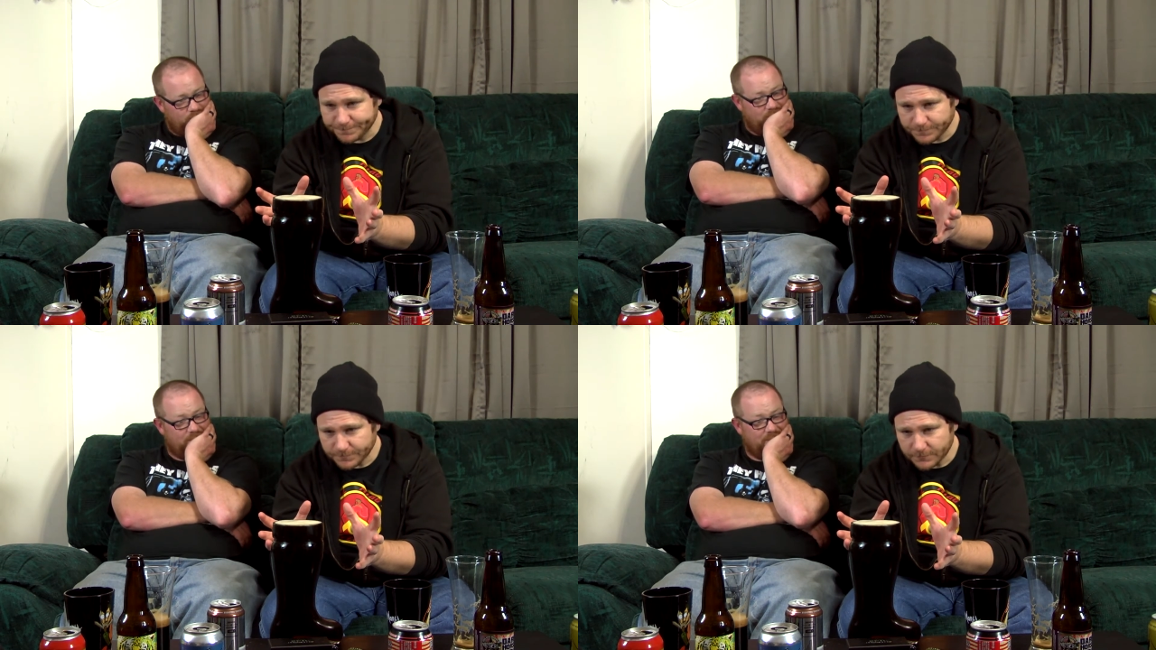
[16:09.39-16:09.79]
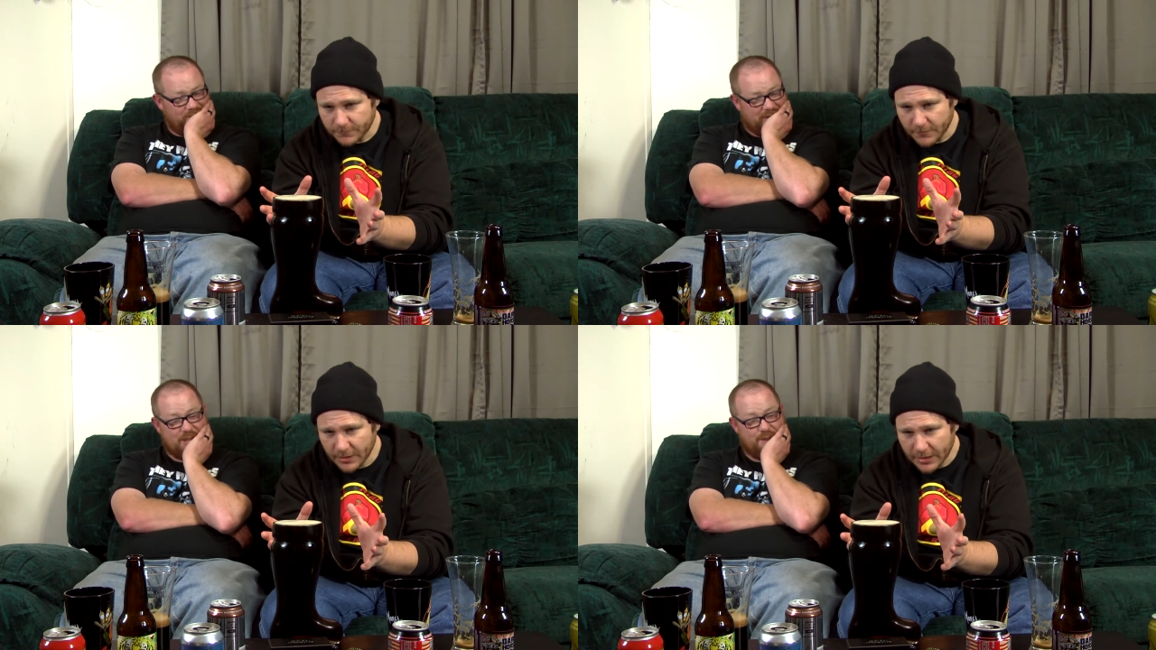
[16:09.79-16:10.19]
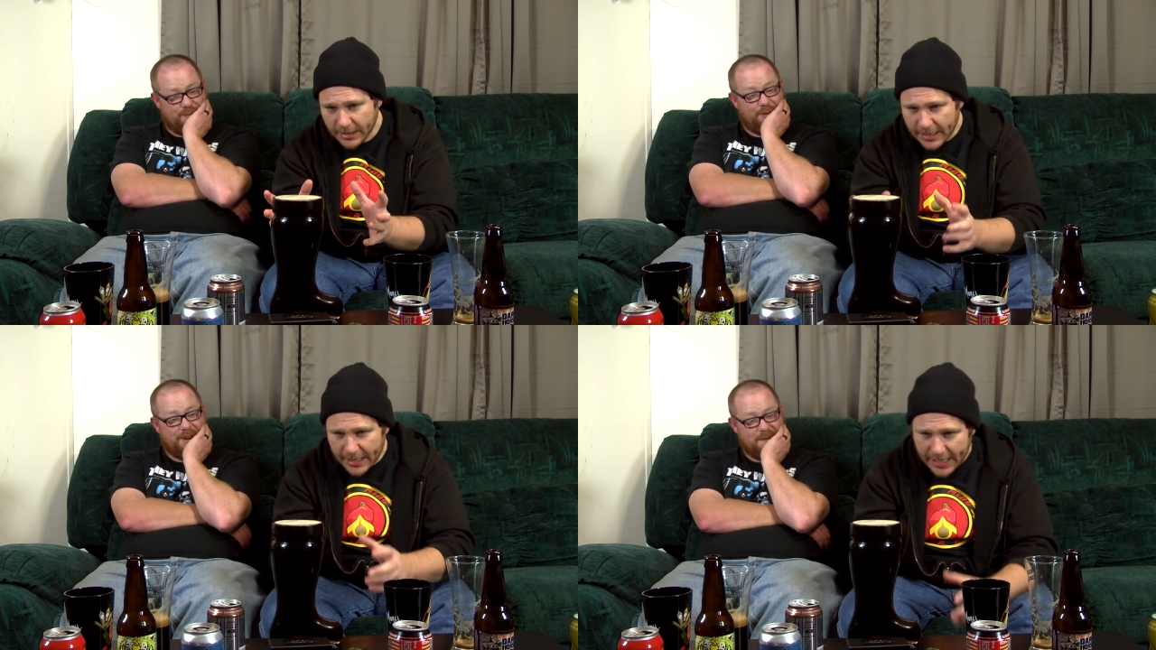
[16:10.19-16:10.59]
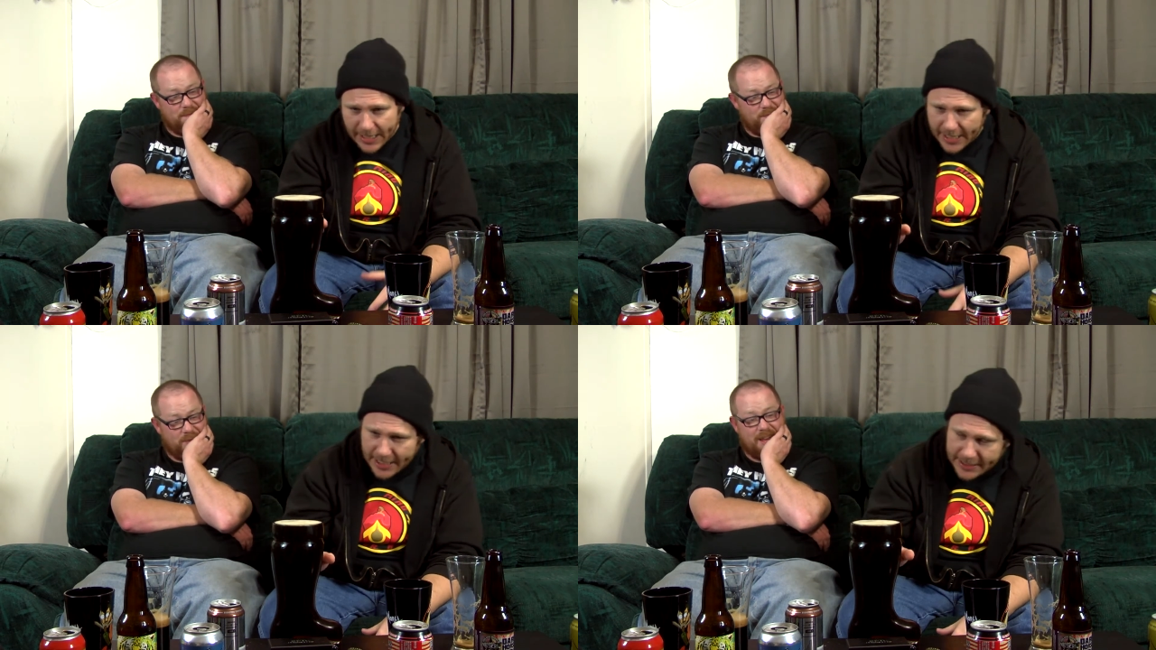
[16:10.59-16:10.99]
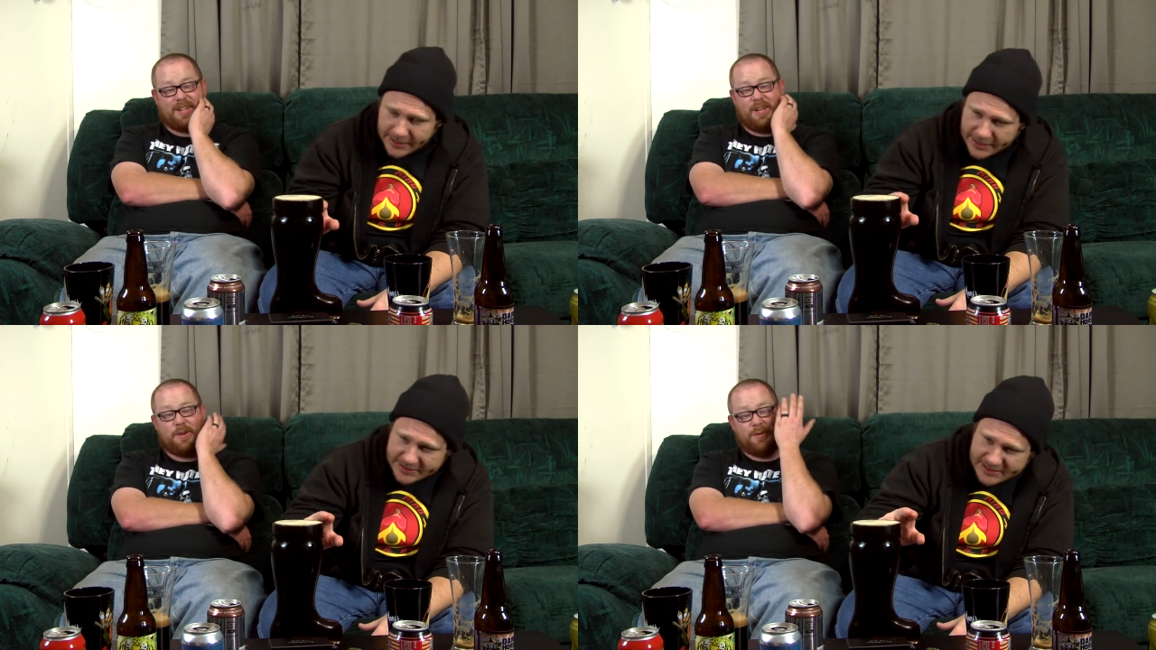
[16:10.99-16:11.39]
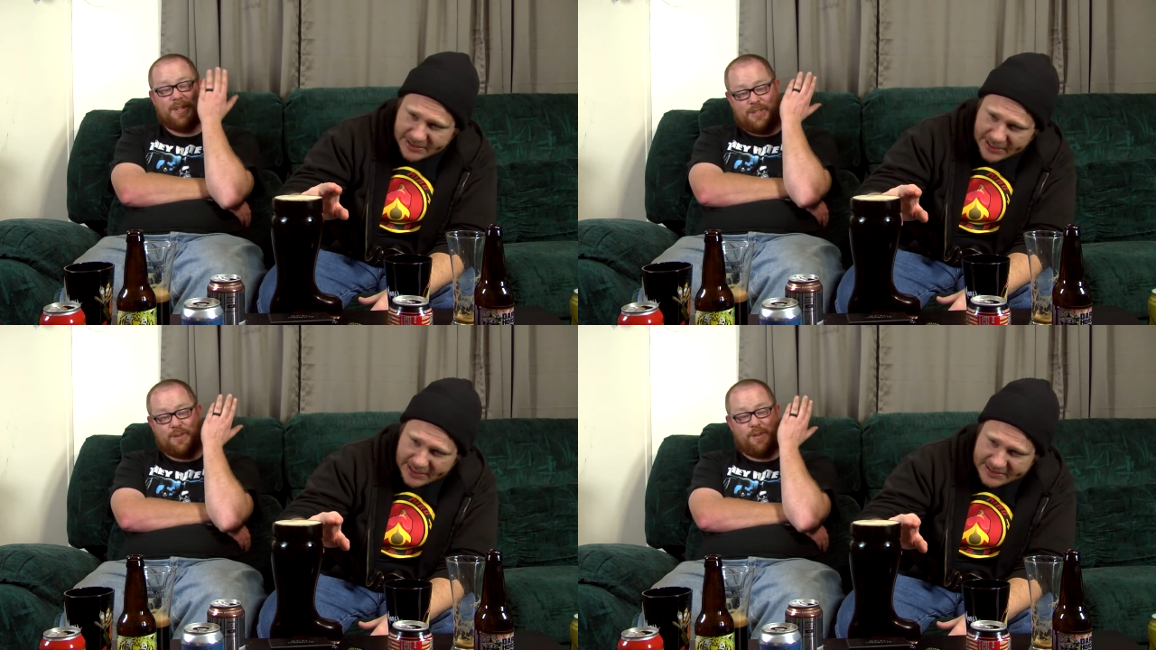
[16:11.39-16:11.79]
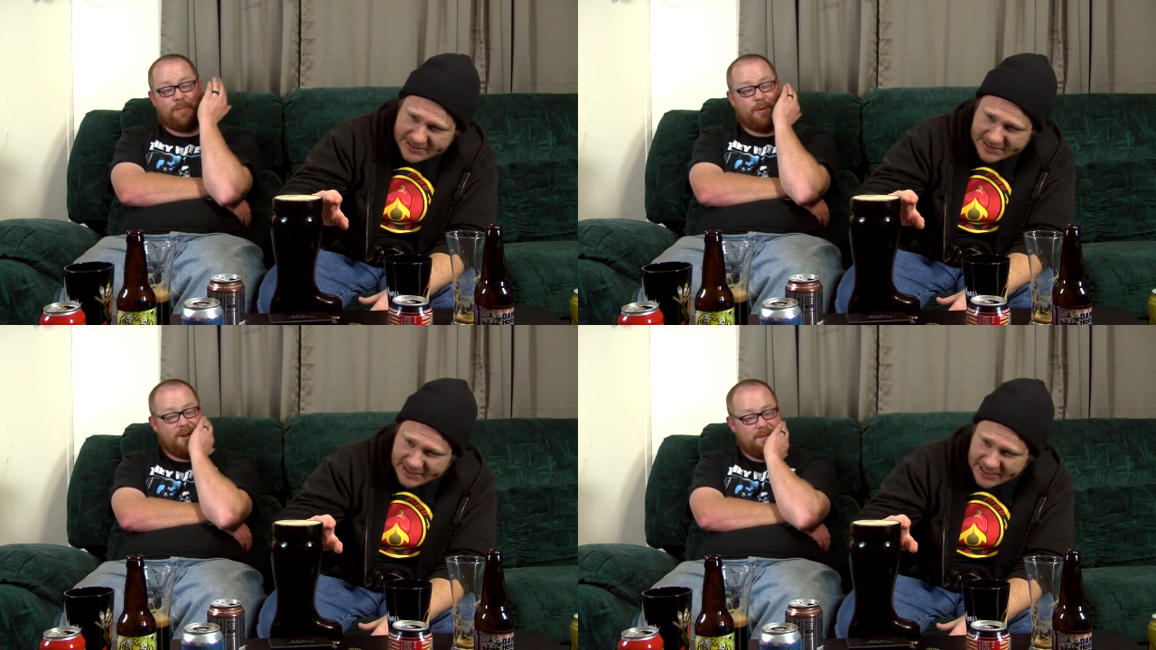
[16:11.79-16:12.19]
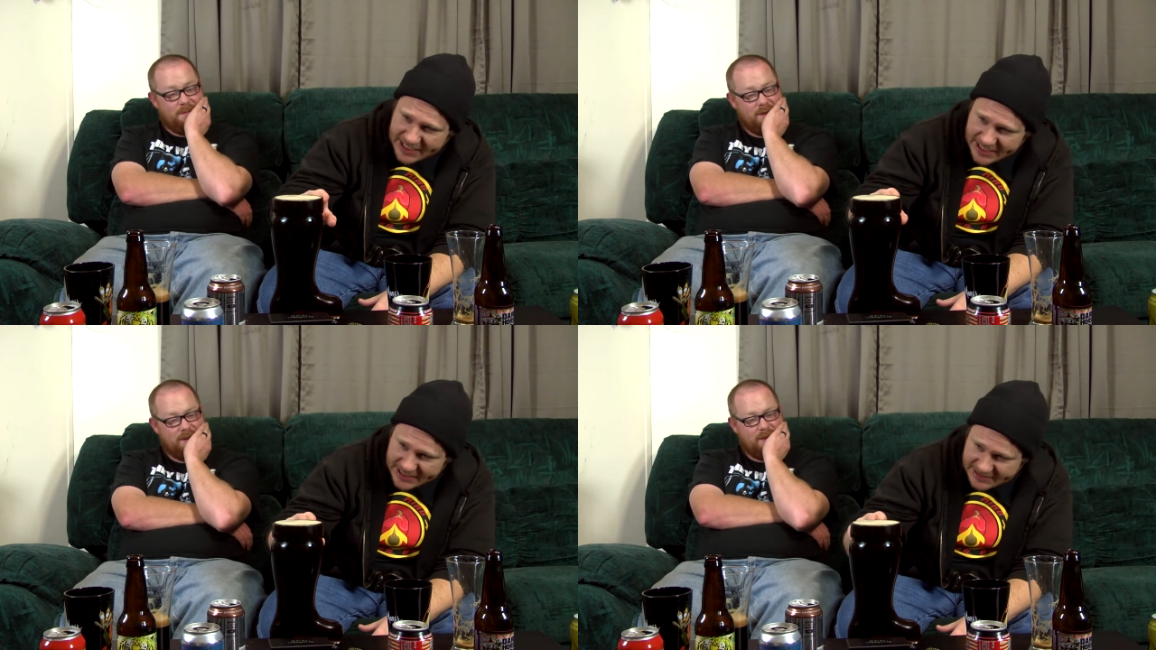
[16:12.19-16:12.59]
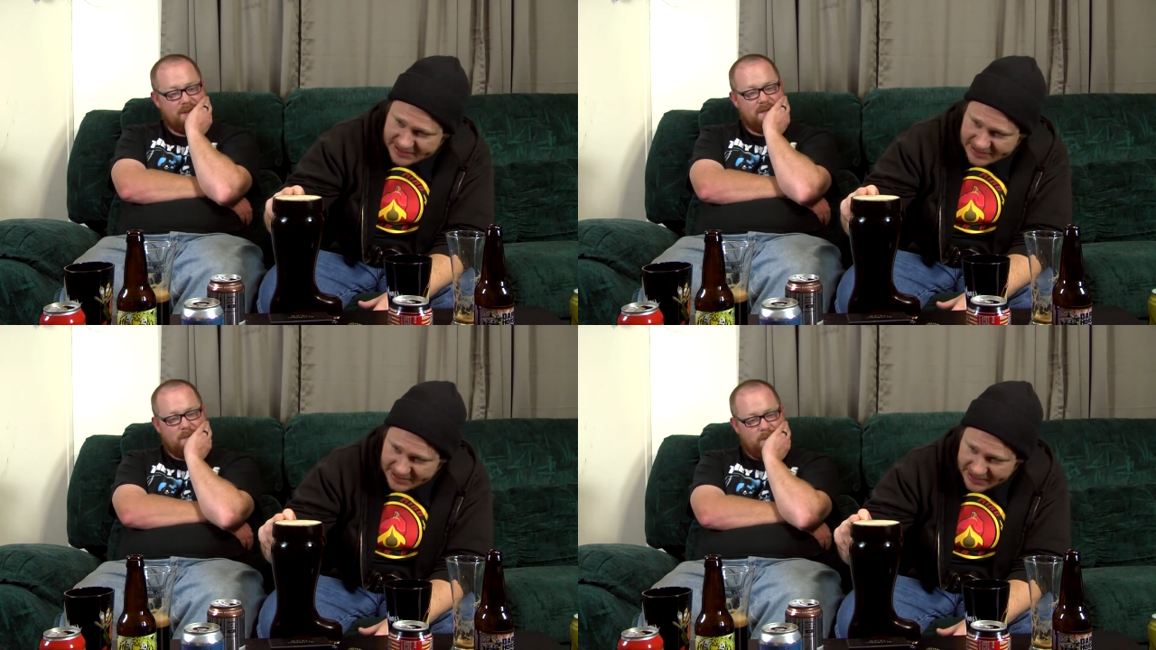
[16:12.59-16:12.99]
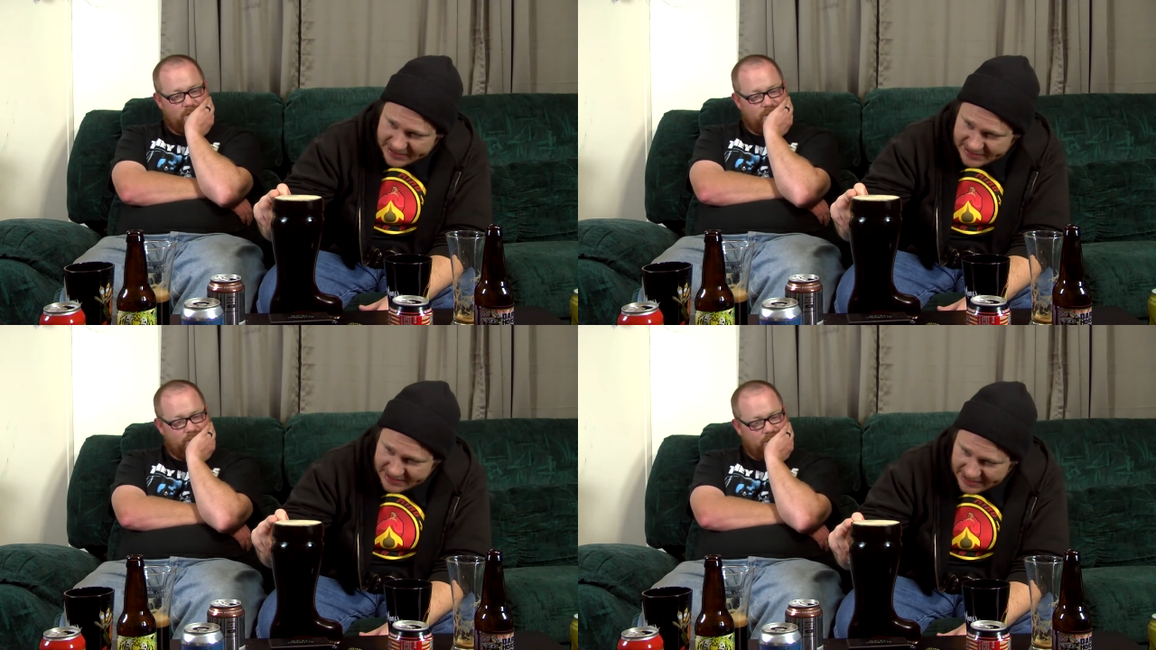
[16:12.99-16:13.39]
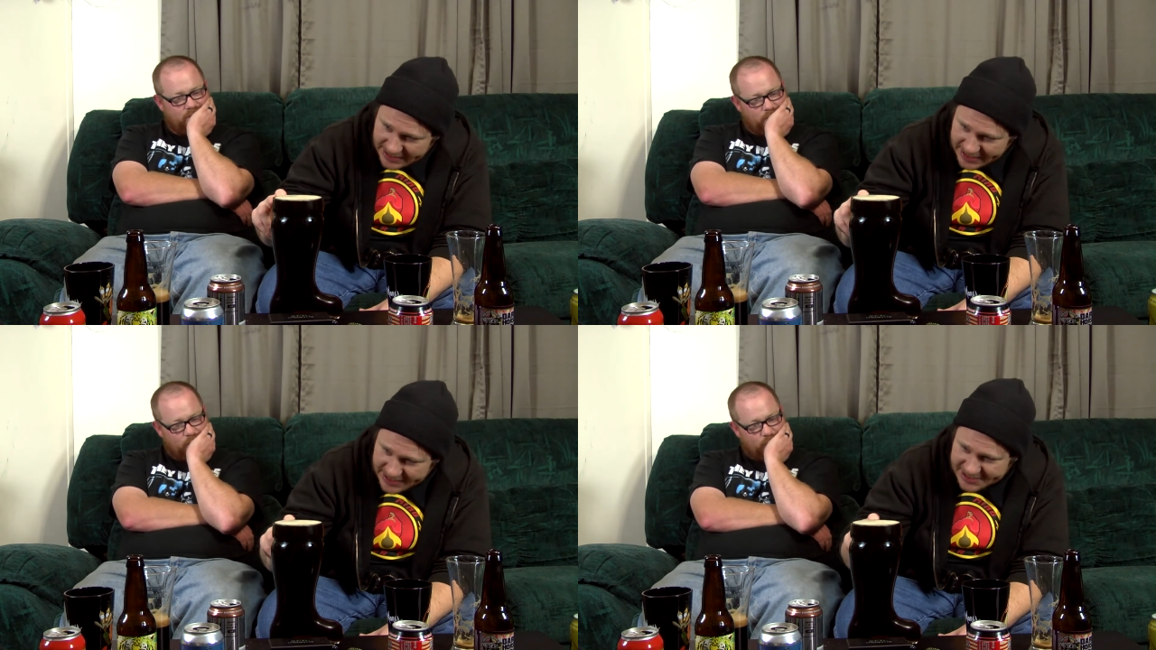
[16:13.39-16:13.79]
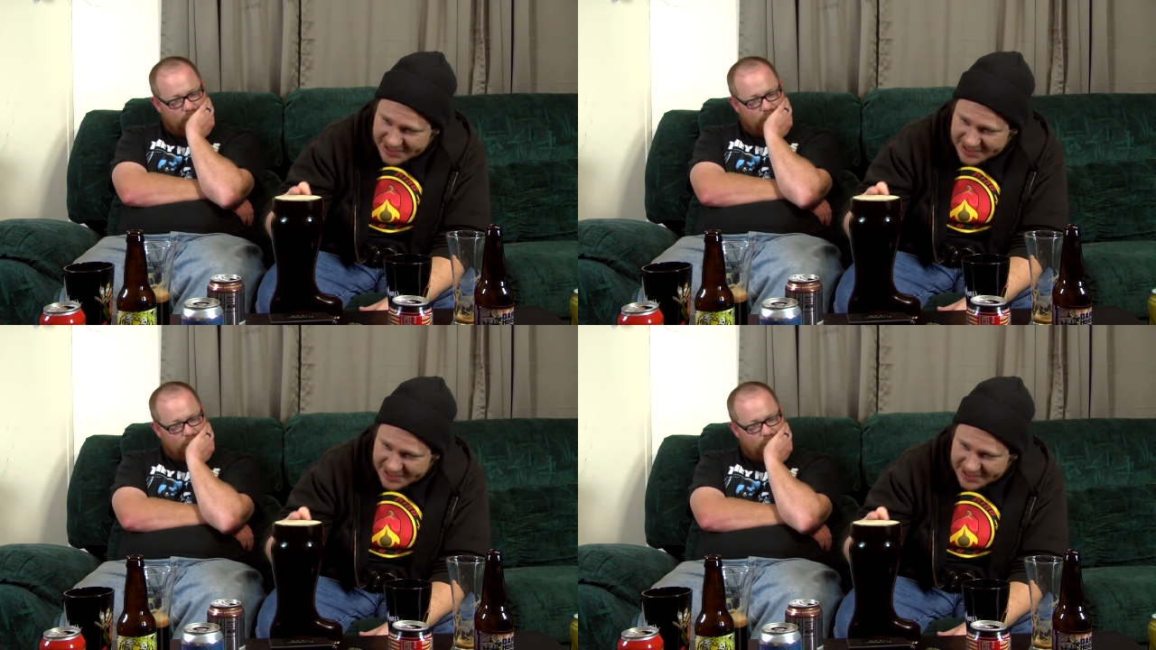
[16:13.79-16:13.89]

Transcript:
Speaker 1: to the brim, and like literally to the brim. This it's this